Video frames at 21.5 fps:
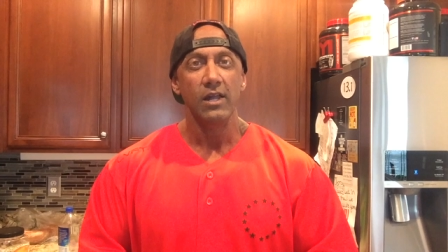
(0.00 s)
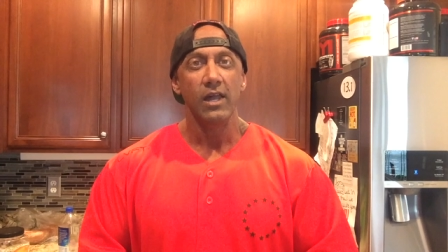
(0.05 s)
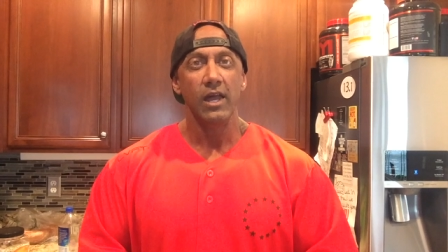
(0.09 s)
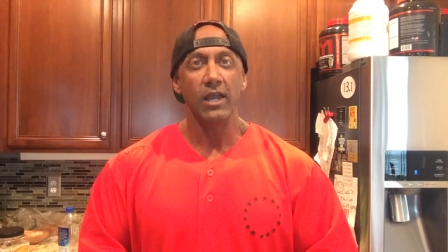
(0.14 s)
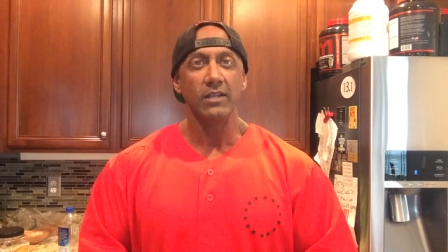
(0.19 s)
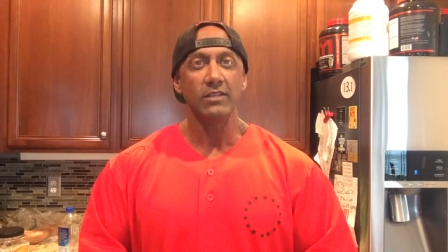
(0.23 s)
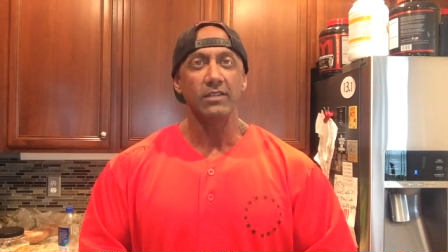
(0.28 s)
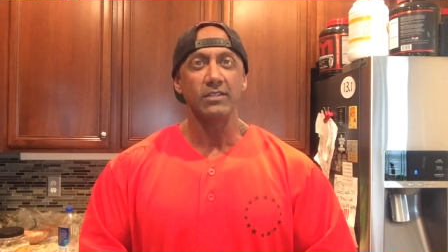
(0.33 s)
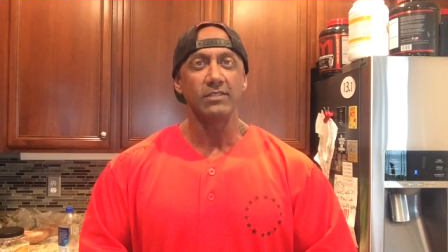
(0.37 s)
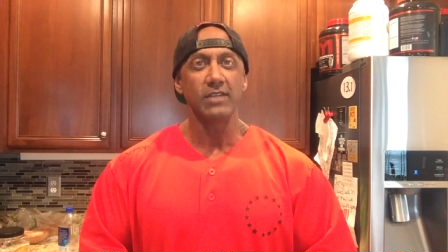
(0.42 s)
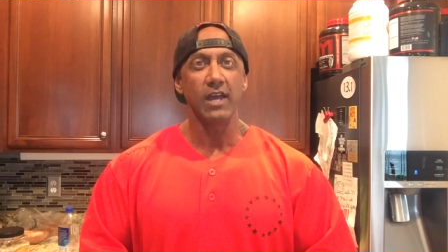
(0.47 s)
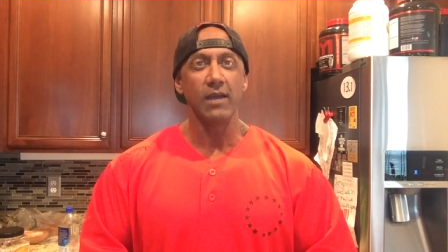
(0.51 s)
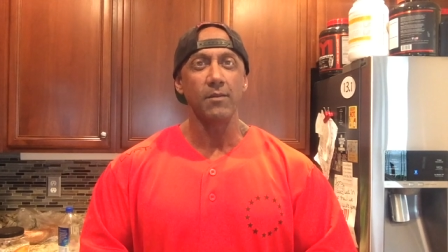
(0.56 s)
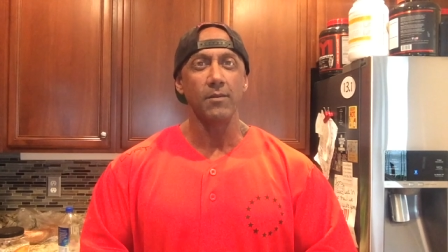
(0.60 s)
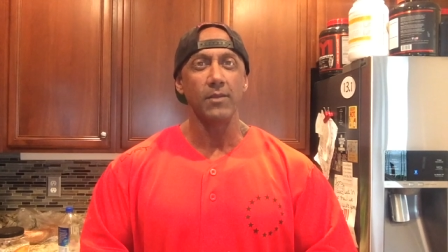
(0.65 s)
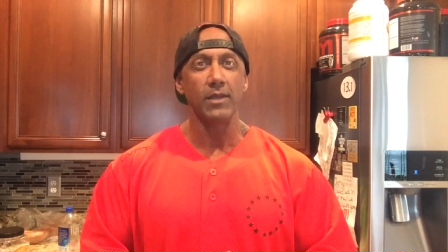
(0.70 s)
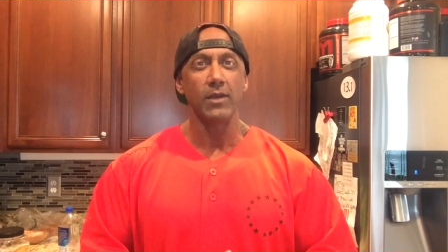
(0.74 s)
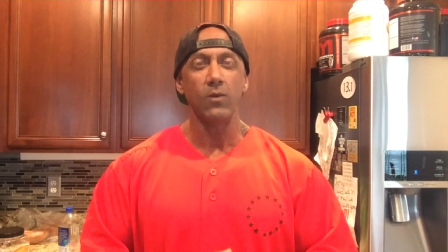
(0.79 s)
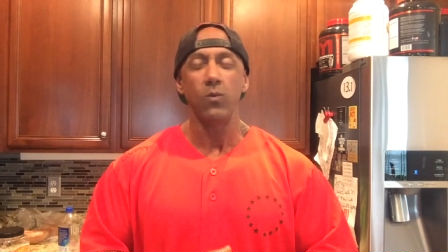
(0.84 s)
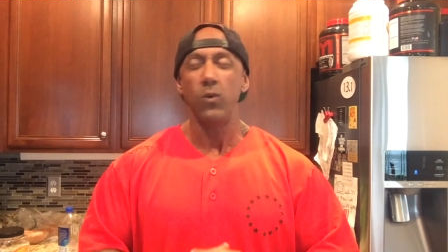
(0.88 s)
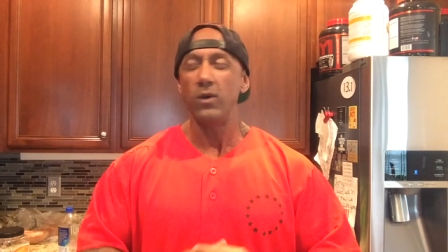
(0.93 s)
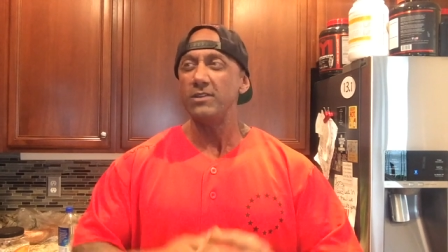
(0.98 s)
And at the time, I'm
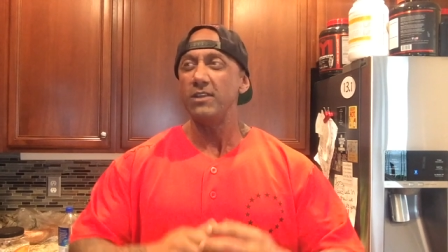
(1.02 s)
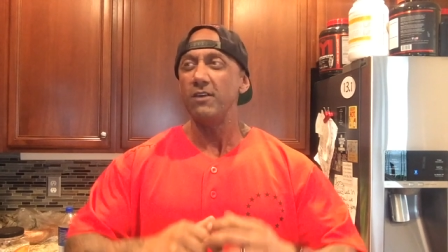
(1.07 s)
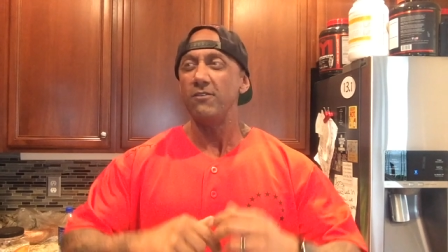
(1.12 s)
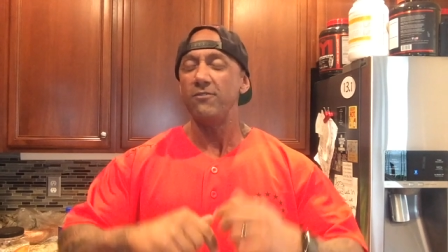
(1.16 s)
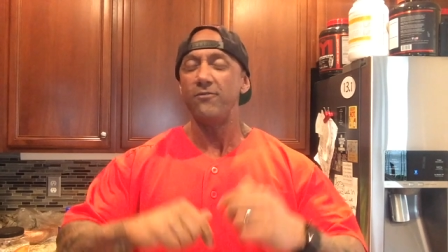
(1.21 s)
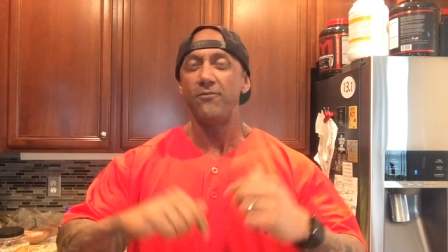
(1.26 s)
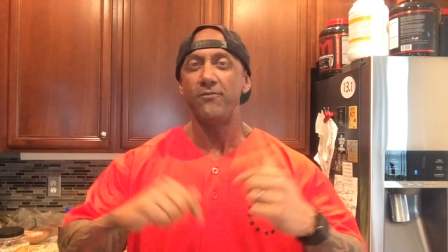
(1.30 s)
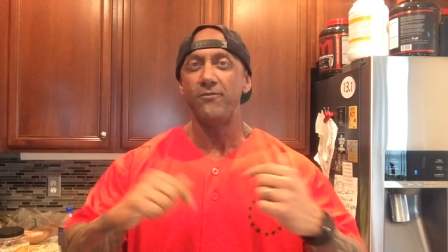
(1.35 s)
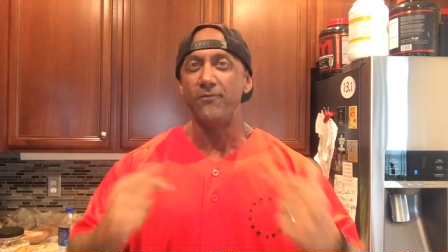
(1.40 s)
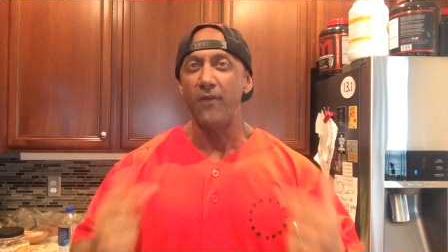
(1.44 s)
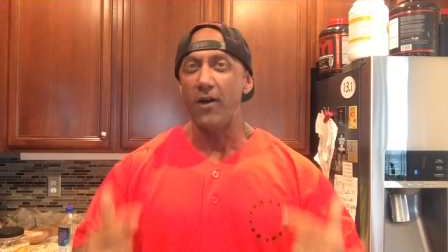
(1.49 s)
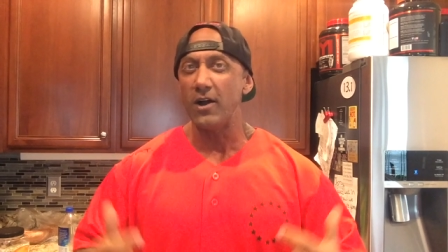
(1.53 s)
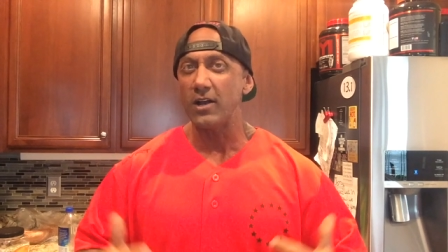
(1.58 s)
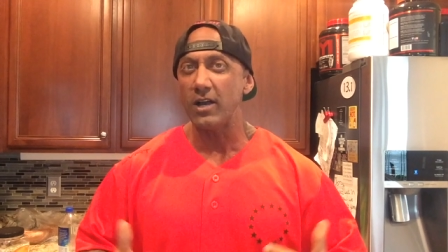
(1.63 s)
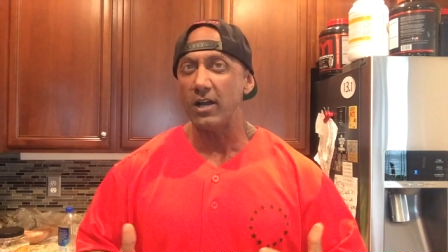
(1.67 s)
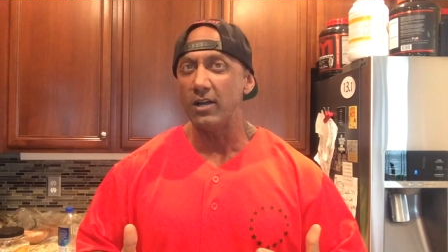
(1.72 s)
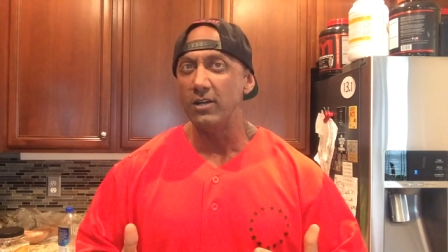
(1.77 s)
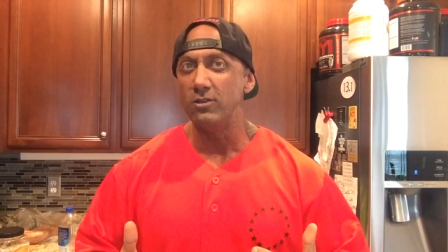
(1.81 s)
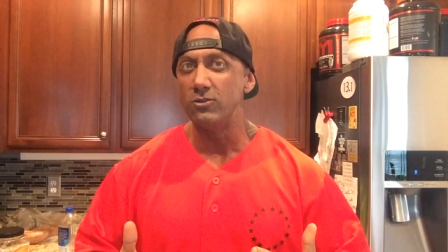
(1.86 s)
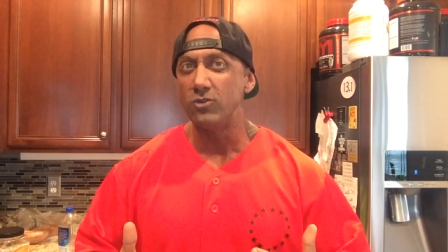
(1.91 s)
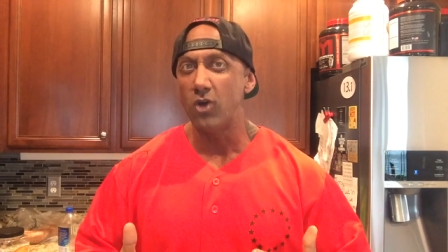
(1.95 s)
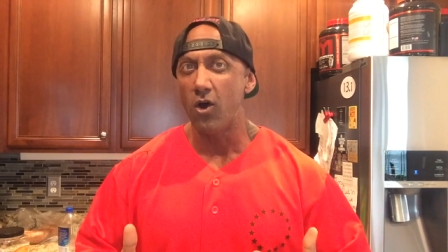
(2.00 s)
like, what the fuck
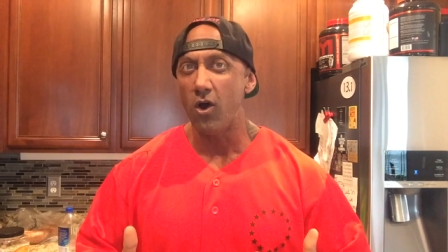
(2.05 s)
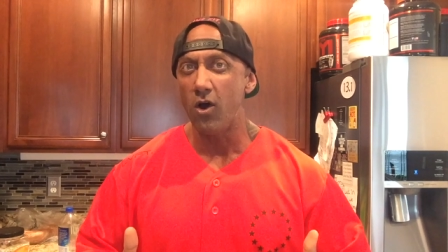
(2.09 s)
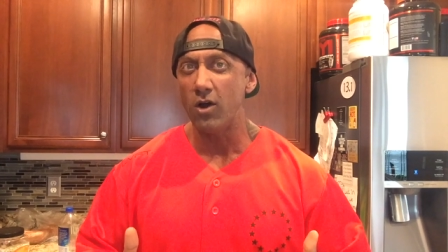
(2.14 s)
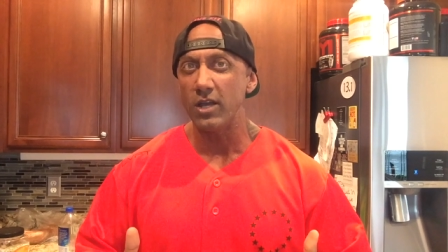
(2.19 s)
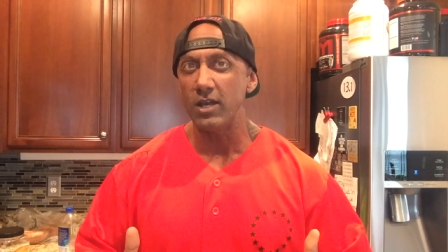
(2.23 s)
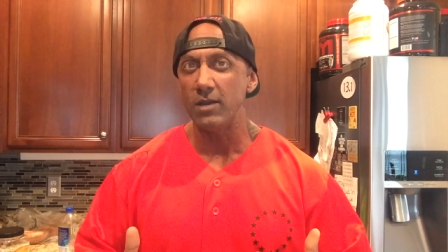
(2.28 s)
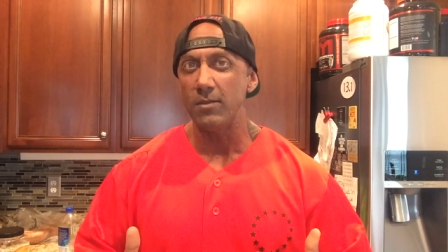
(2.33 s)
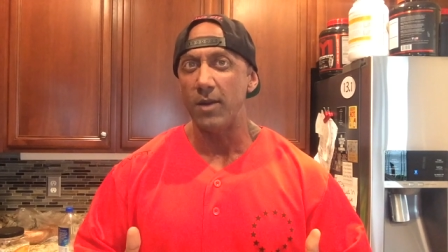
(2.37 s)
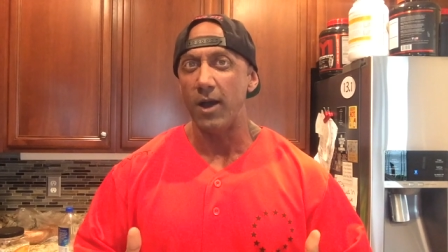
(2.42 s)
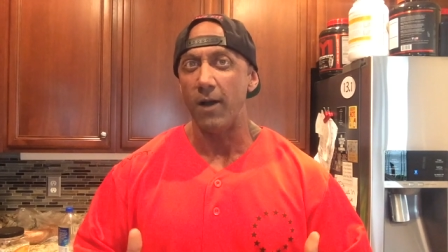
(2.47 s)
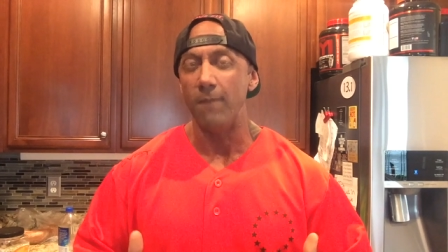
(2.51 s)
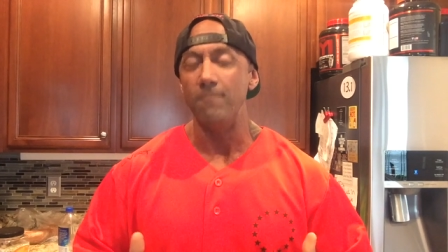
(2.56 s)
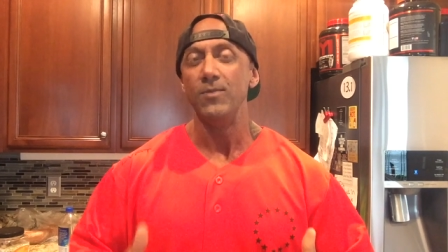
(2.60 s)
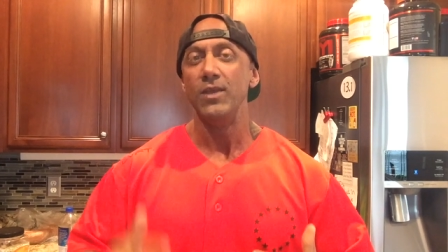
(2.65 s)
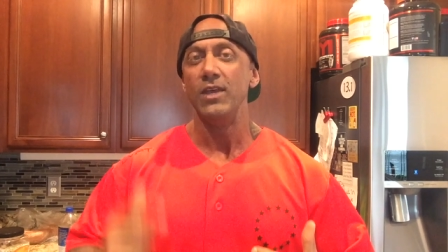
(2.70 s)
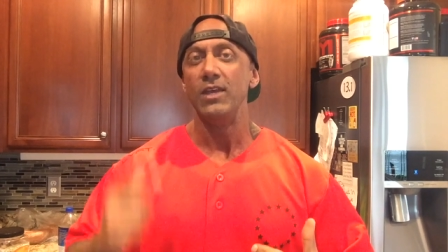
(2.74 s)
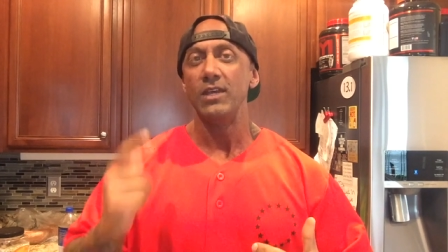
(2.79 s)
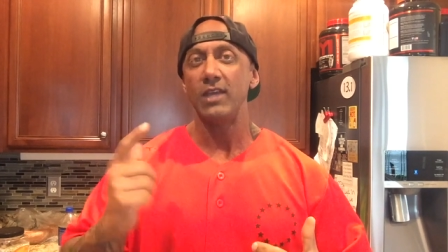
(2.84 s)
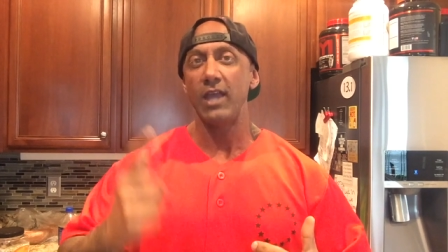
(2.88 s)
are you talking about?